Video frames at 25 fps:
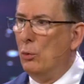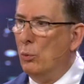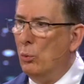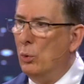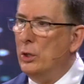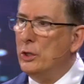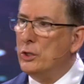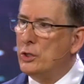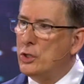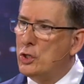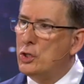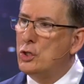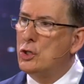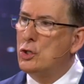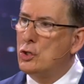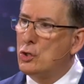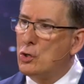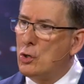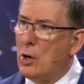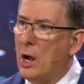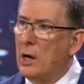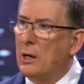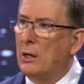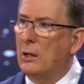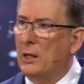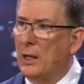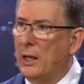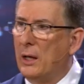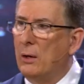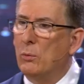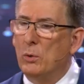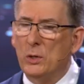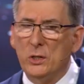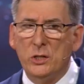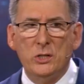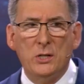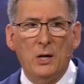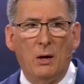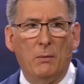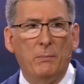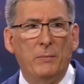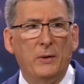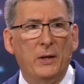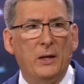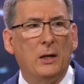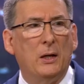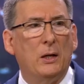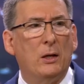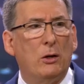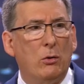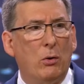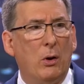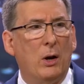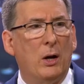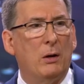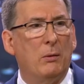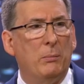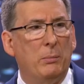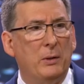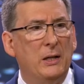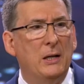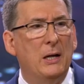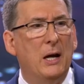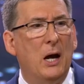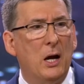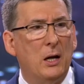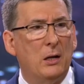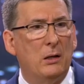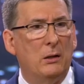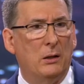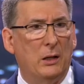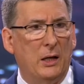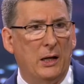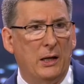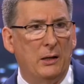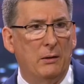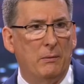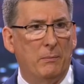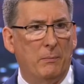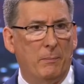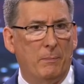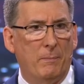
was struggling with something incredibly ugly.